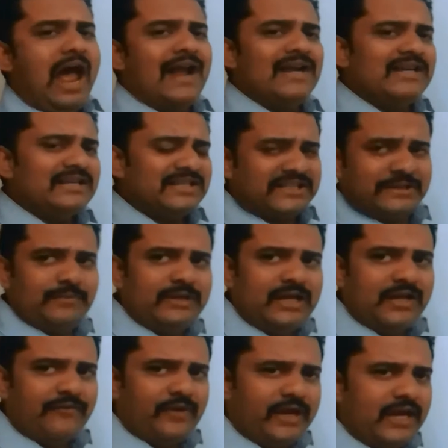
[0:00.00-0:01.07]
And in a
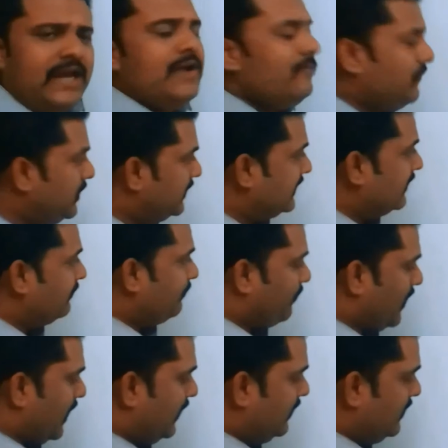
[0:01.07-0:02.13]
similar way, we can
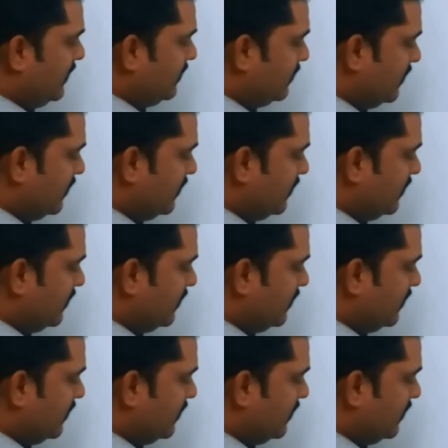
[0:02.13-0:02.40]
find